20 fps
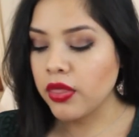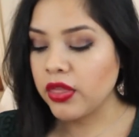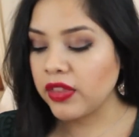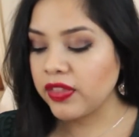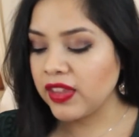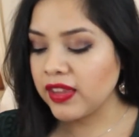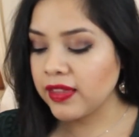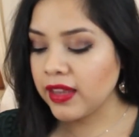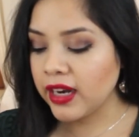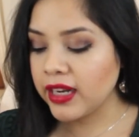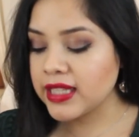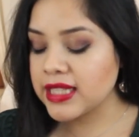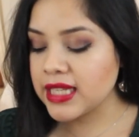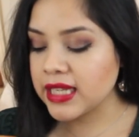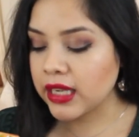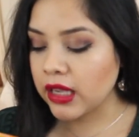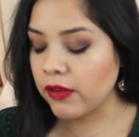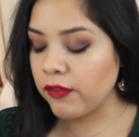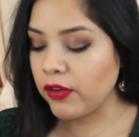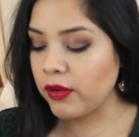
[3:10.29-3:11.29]
The thing that I
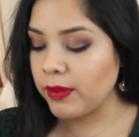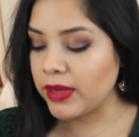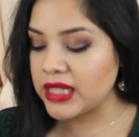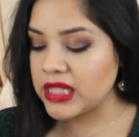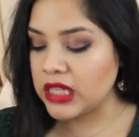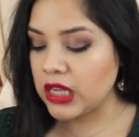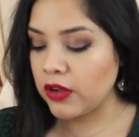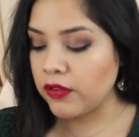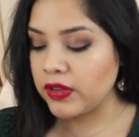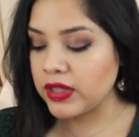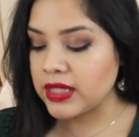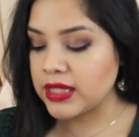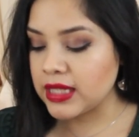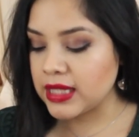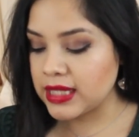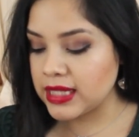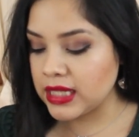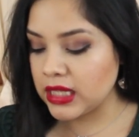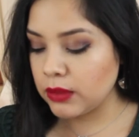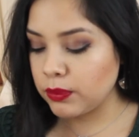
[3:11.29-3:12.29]
did get for myself is the
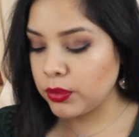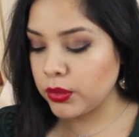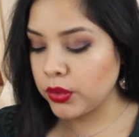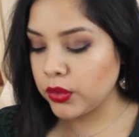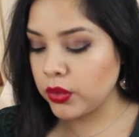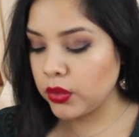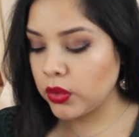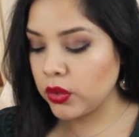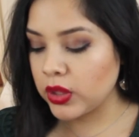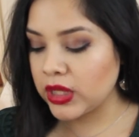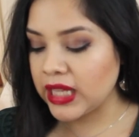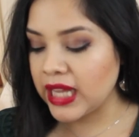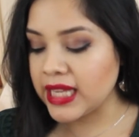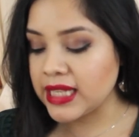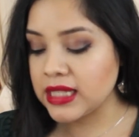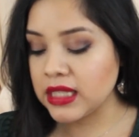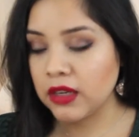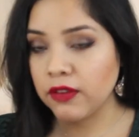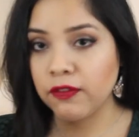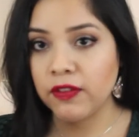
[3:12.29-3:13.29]
Sibu
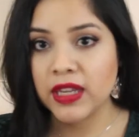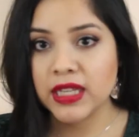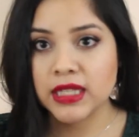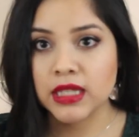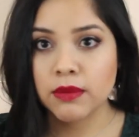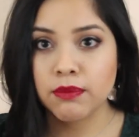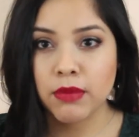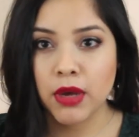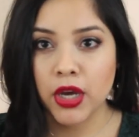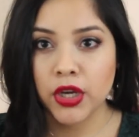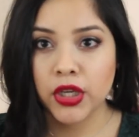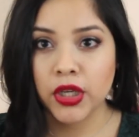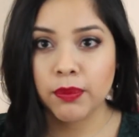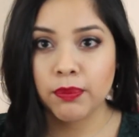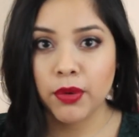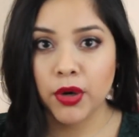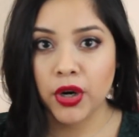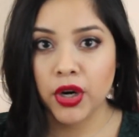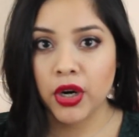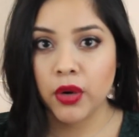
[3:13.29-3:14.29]
Cleansing Face and Body
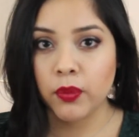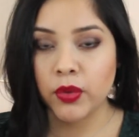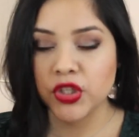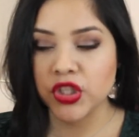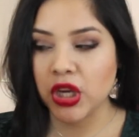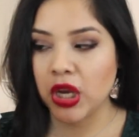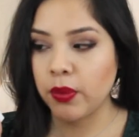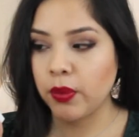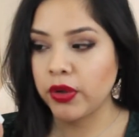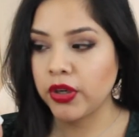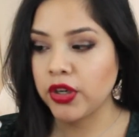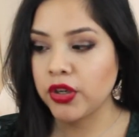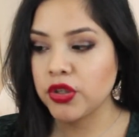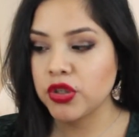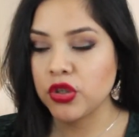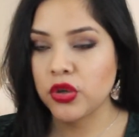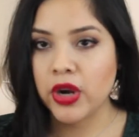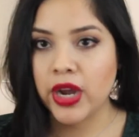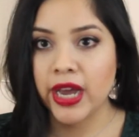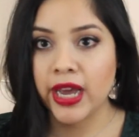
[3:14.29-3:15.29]
Bar, which I wanted to
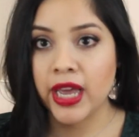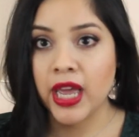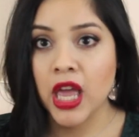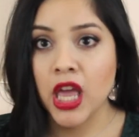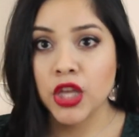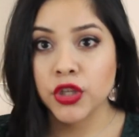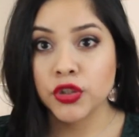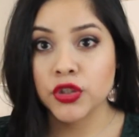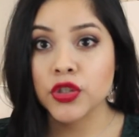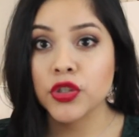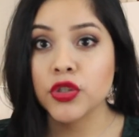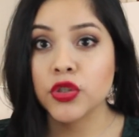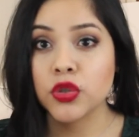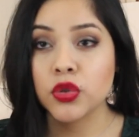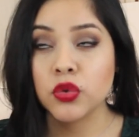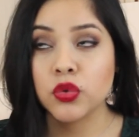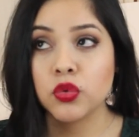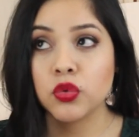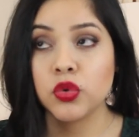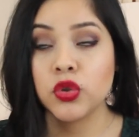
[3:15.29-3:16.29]
try just
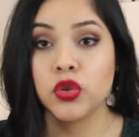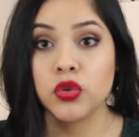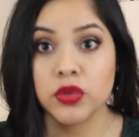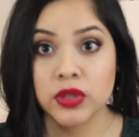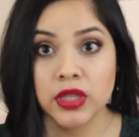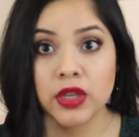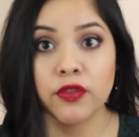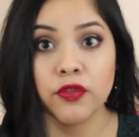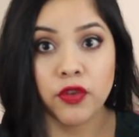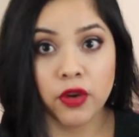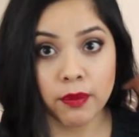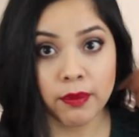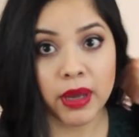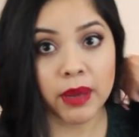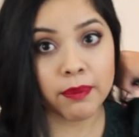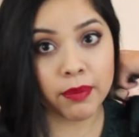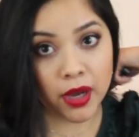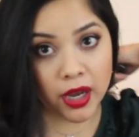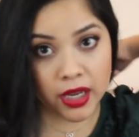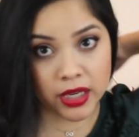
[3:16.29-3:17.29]
to use it for
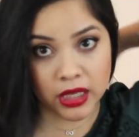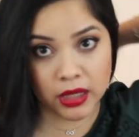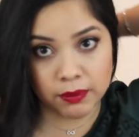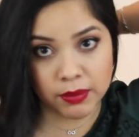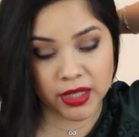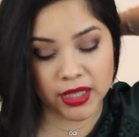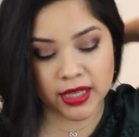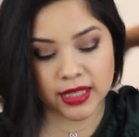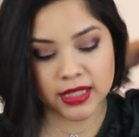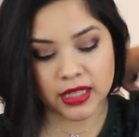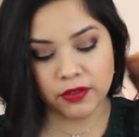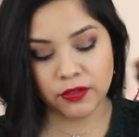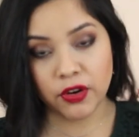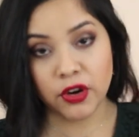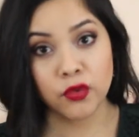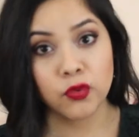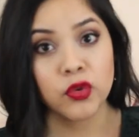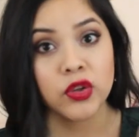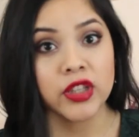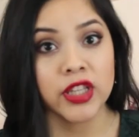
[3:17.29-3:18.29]
my body because I've
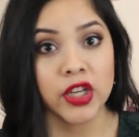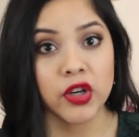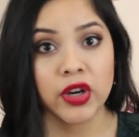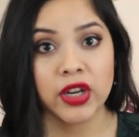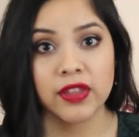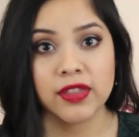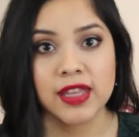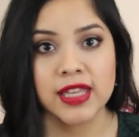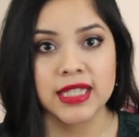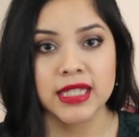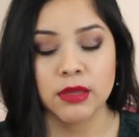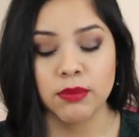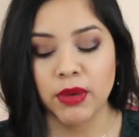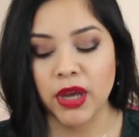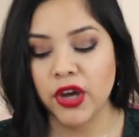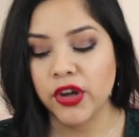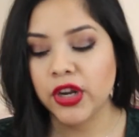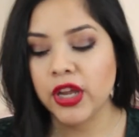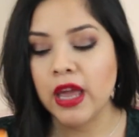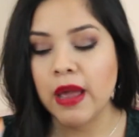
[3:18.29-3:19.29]
heard really great things
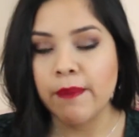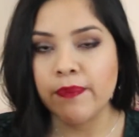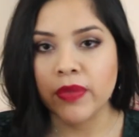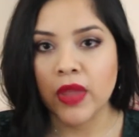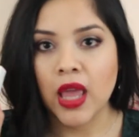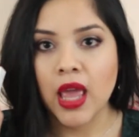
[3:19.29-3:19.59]
about it.